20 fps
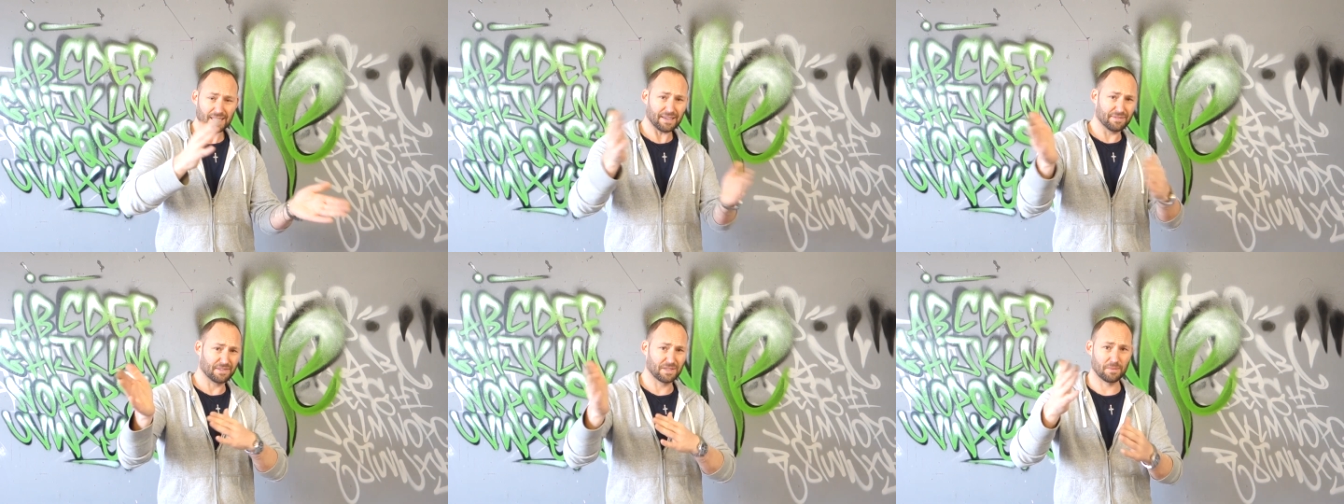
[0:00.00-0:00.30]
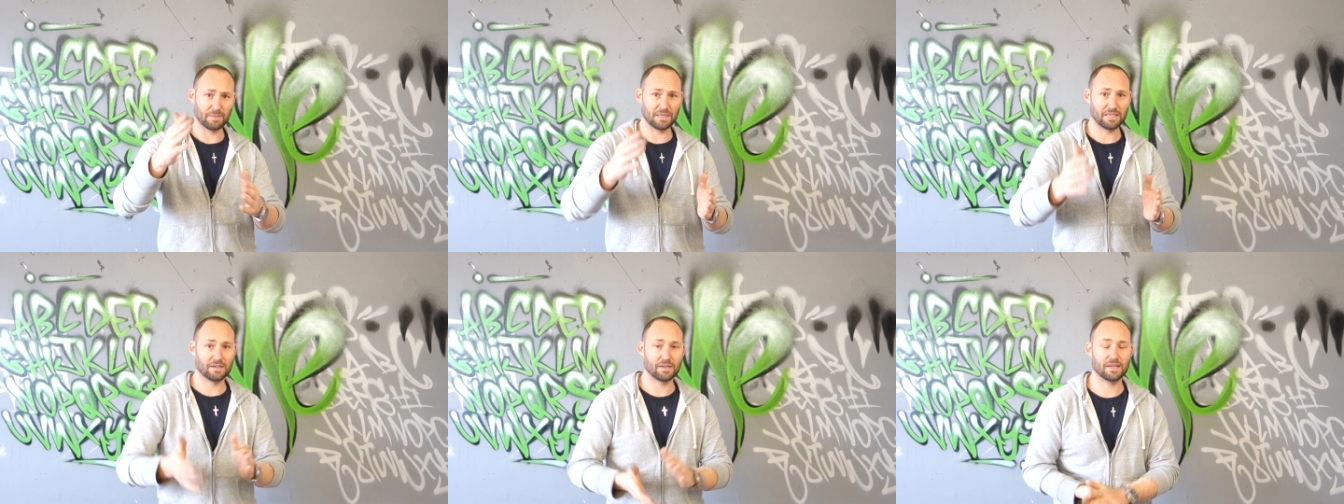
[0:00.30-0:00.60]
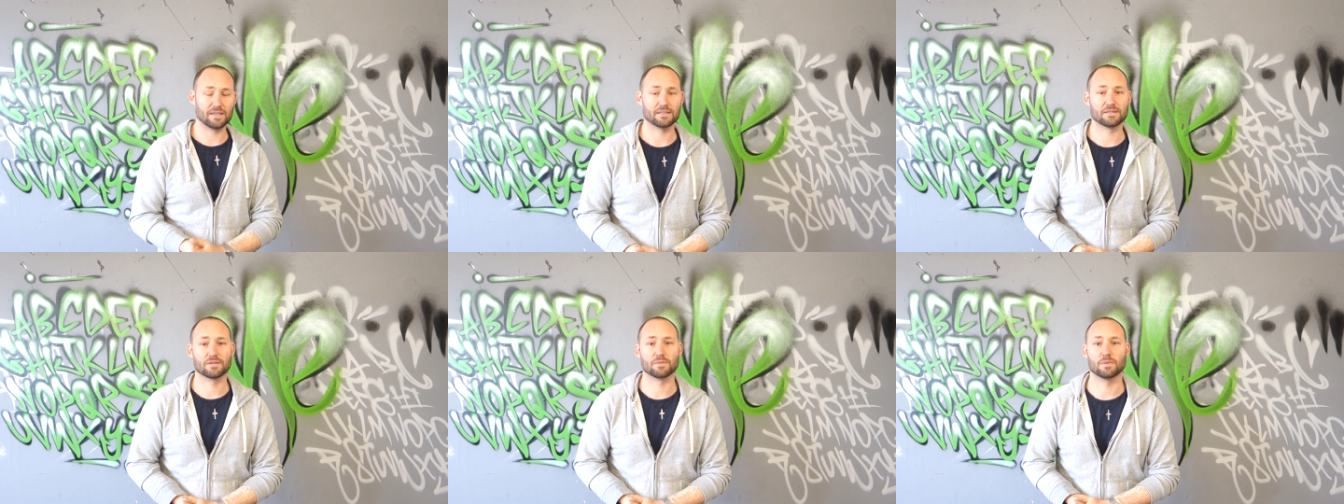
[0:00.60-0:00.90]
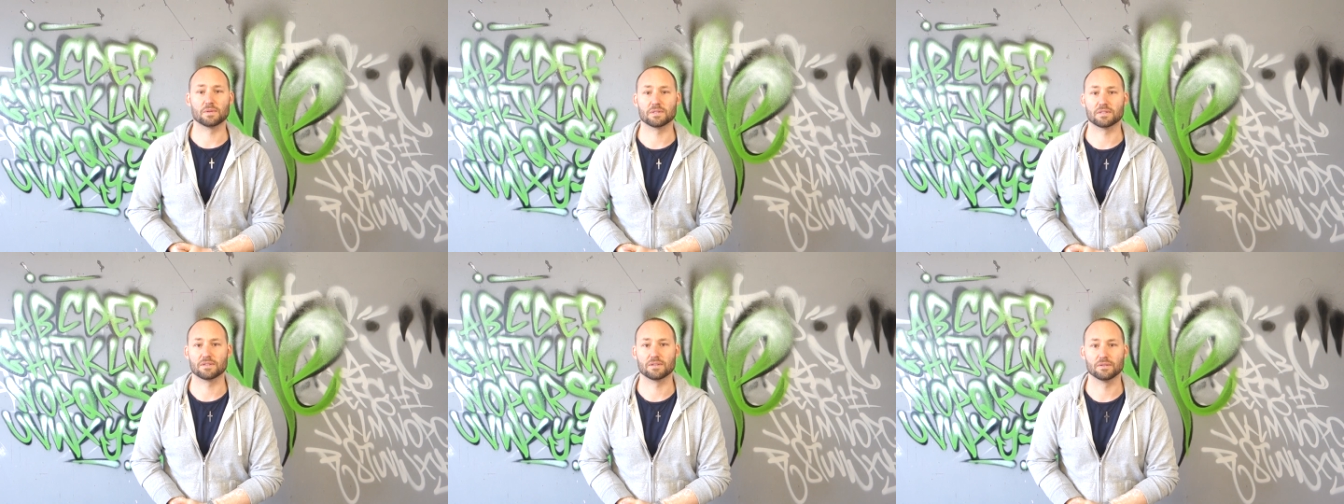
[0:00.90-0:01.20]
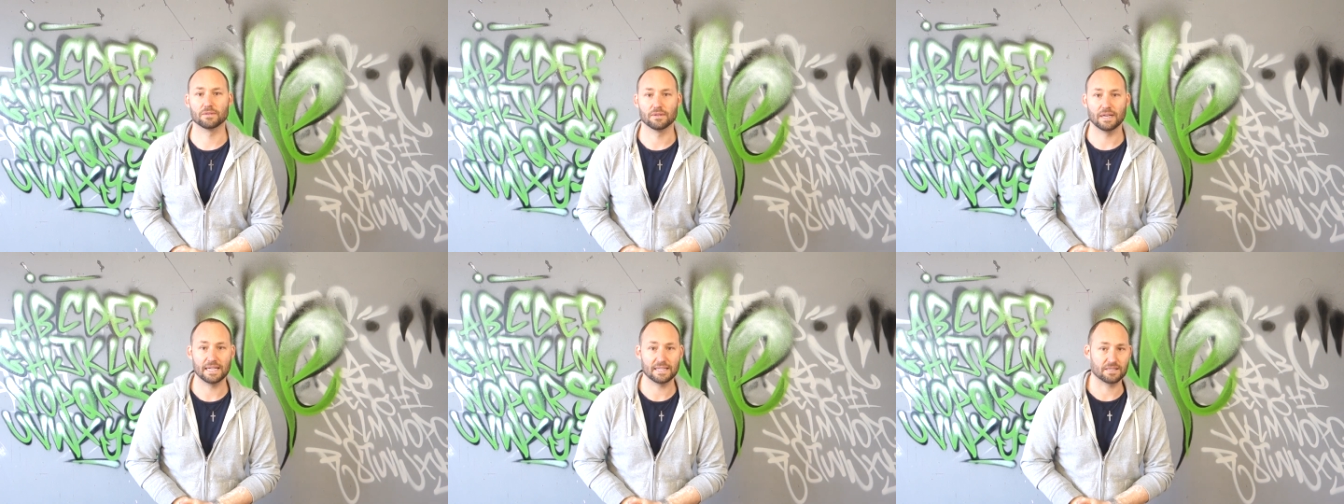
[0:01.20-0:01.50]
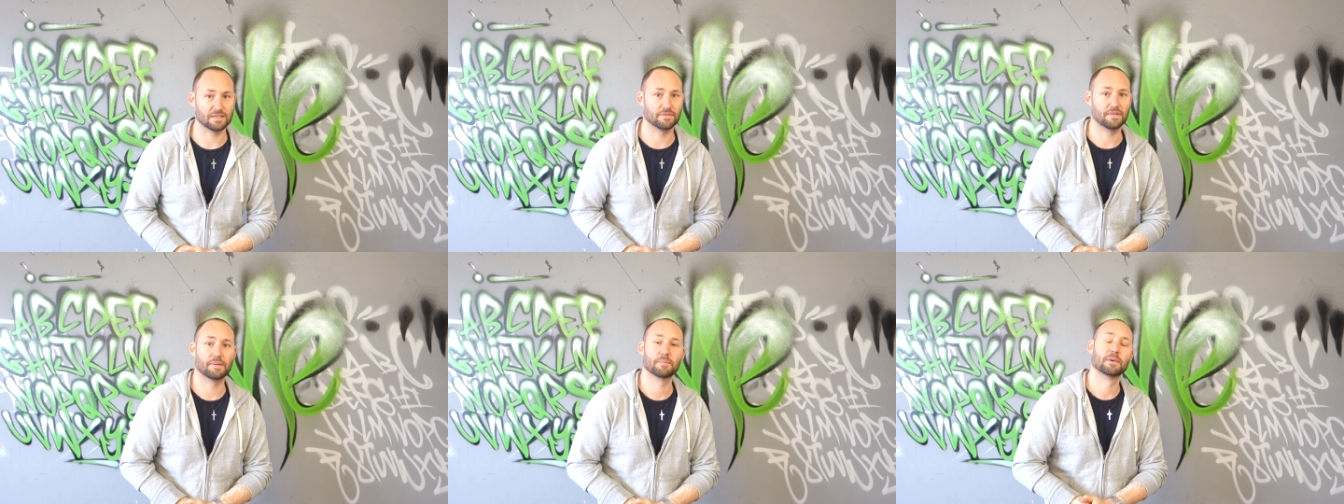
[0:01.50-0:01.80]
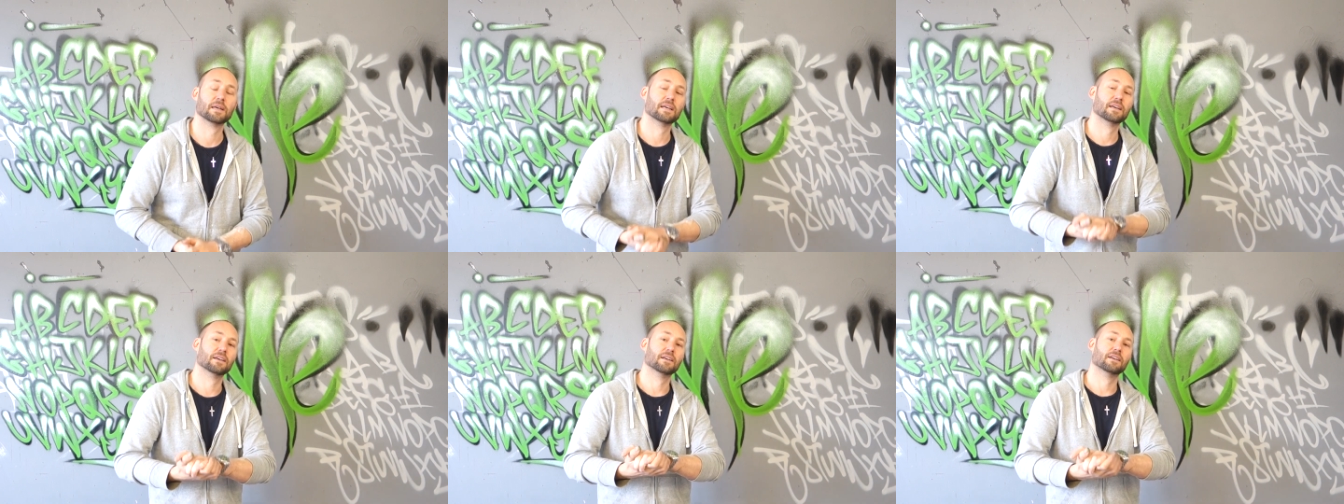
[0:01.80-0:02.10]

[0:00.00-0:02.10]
somebody else wants to answer them,